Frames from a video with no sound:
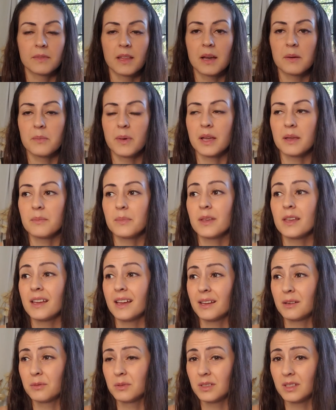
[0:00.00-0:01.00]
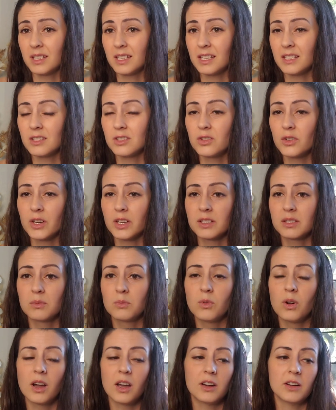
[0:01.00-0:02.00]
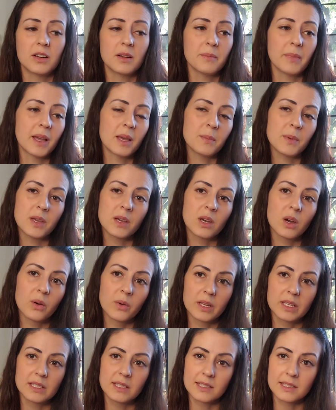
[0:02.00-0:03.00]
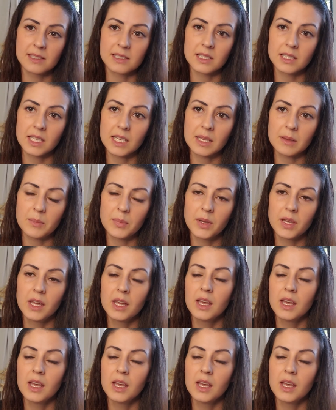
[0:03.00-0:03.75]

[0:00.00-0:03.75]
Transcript: That might be, I really need to drink some water. It might be going to sleep.